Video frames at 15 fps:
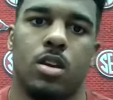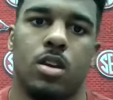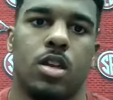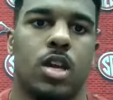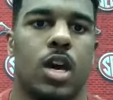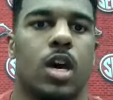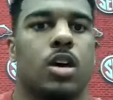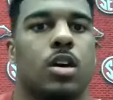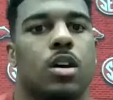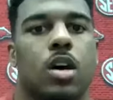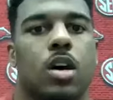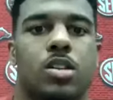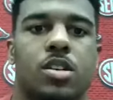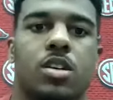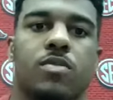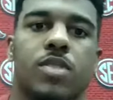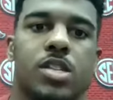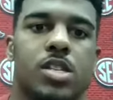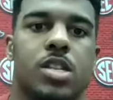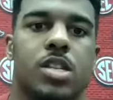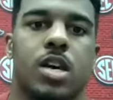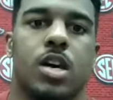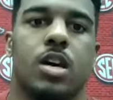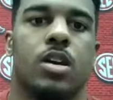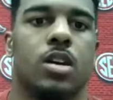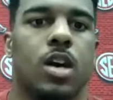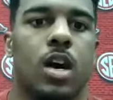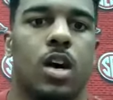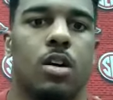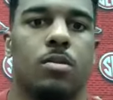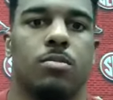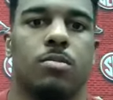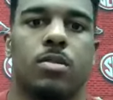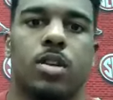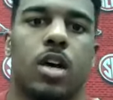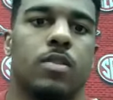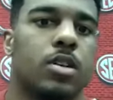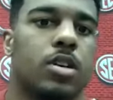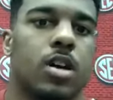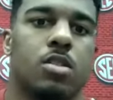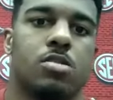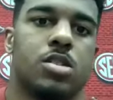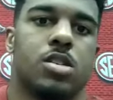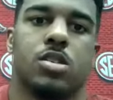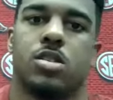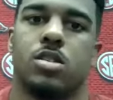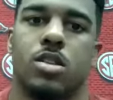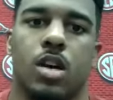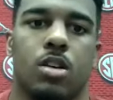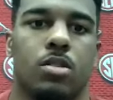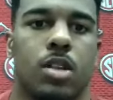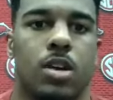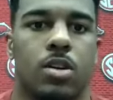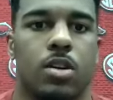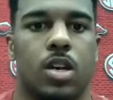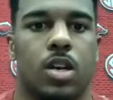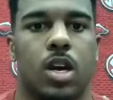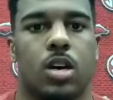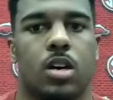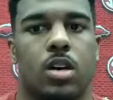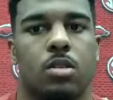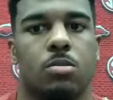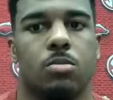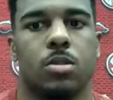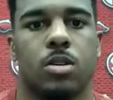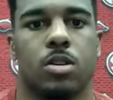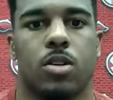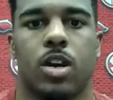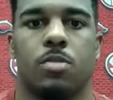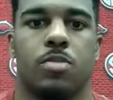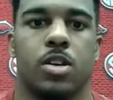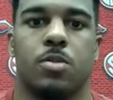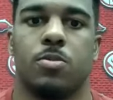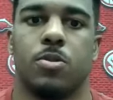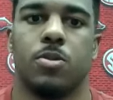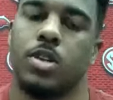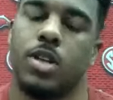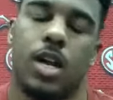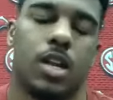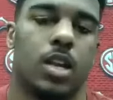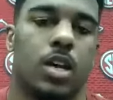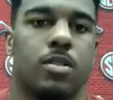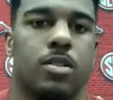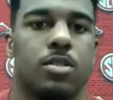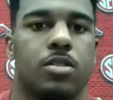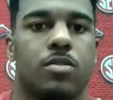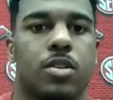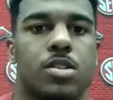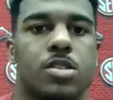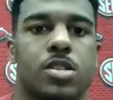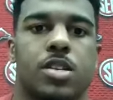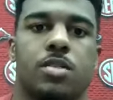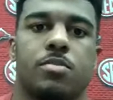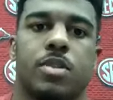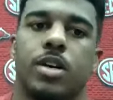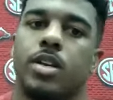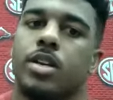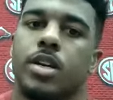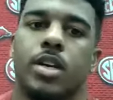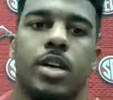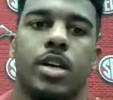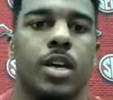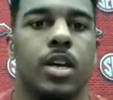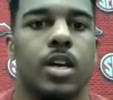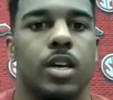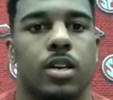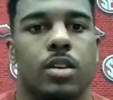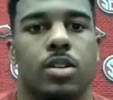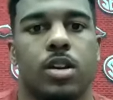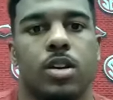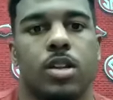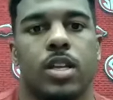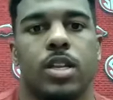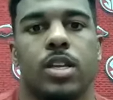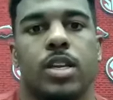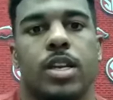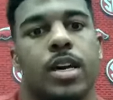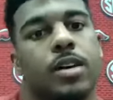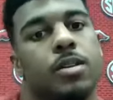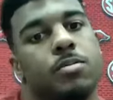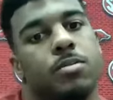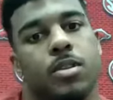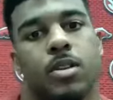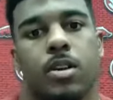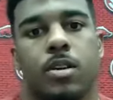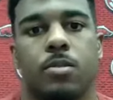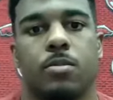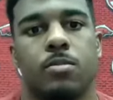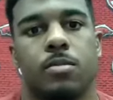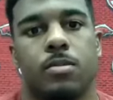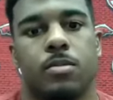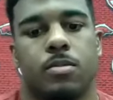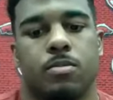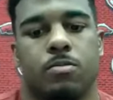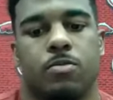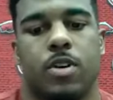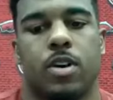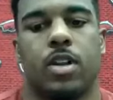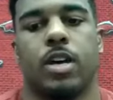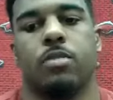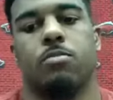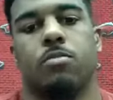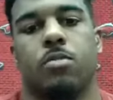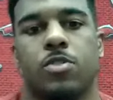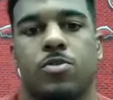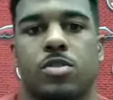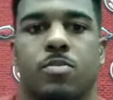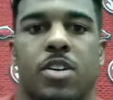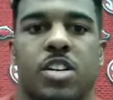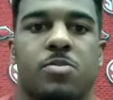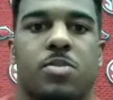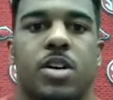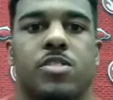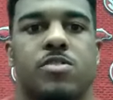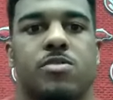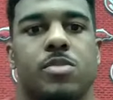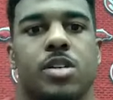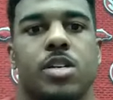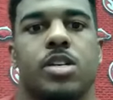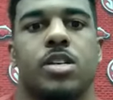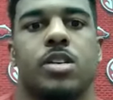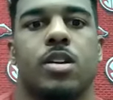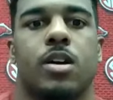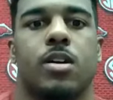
Yeah, I took a visit there. Love the coaches. You know, they're great people, and I love the university. But, you know, at the end of the day, you know, felt like this was the best place for me, and